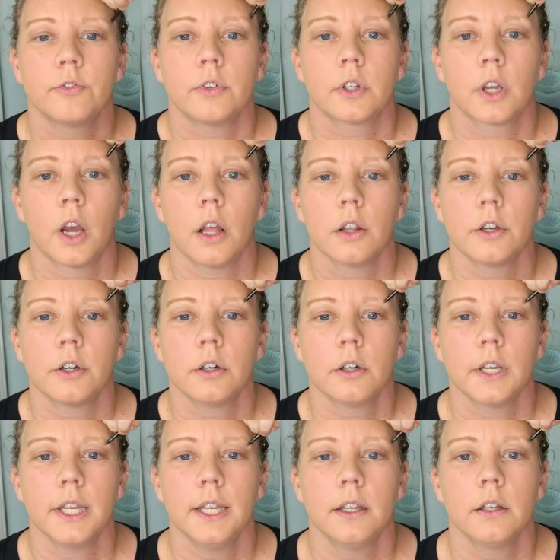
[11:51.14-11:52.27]
color
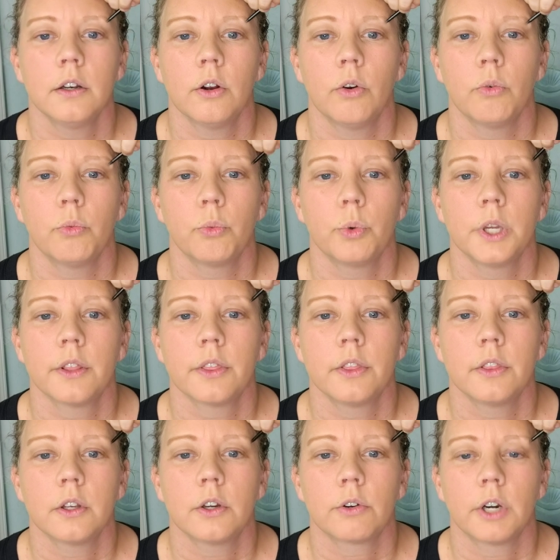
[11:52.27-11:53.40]
in with
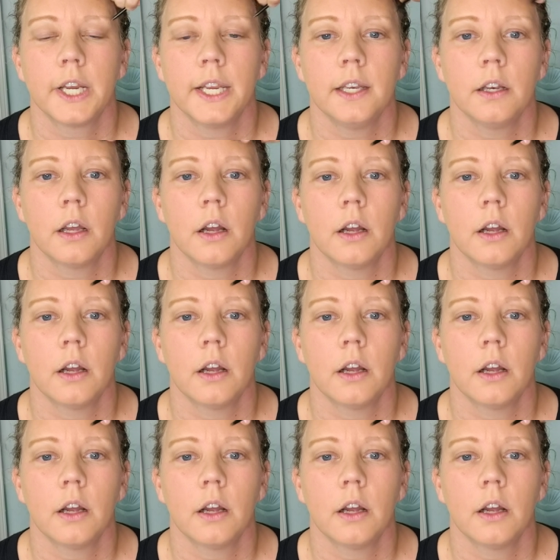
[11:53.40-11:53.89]
the grain